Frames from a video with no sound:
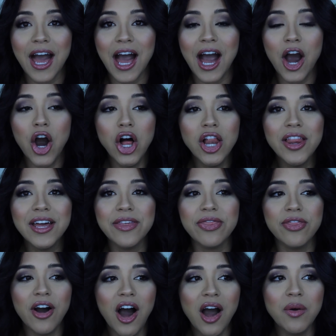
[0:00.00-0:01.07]
all I
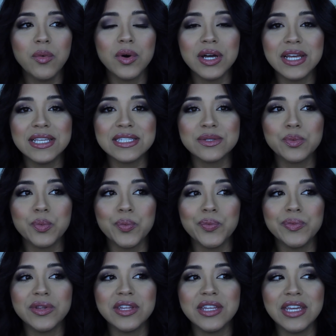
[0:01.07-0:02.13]
thought was
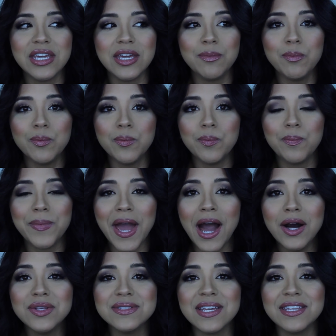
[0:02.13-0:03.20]
the
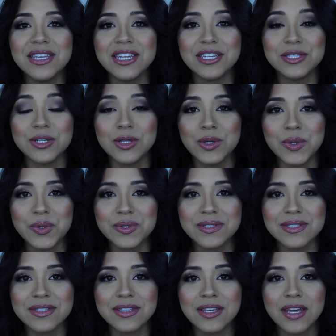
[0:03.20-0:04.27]
pounds I needed to
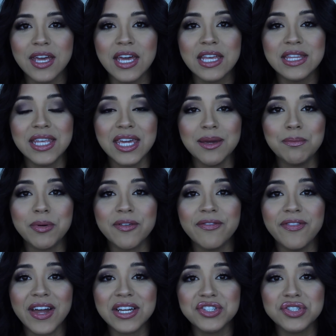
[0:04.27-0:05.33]
lose, the
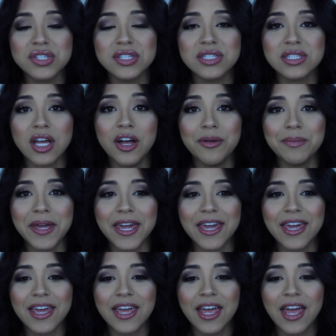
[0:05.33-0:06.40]
imperfections on
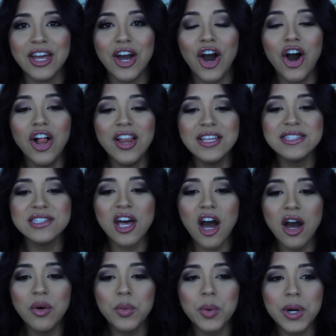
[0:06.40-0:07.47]
me. All I
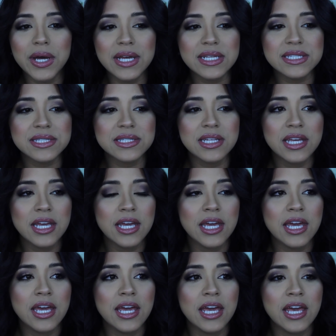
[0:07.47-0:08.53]
saw was
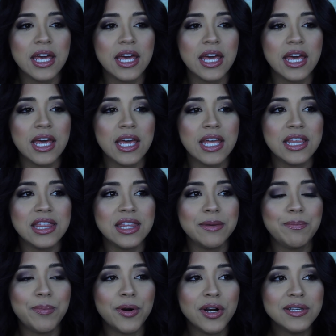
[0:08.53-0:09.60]
the
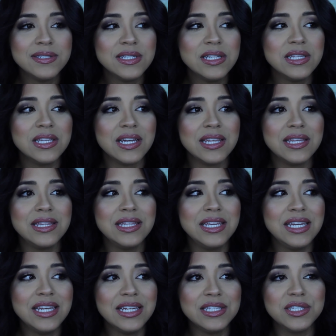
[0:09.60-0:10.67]
person that
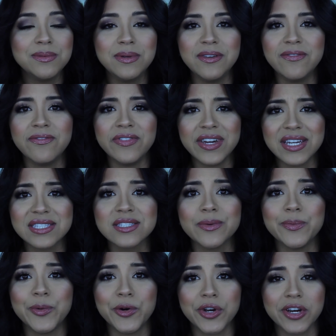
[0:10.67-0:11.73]
needed to be fixed
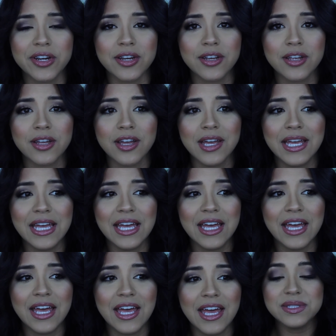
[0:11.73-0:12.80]
some more.
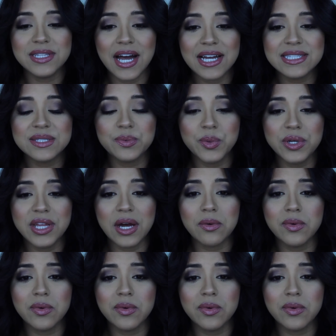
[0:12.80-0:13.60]
That's when I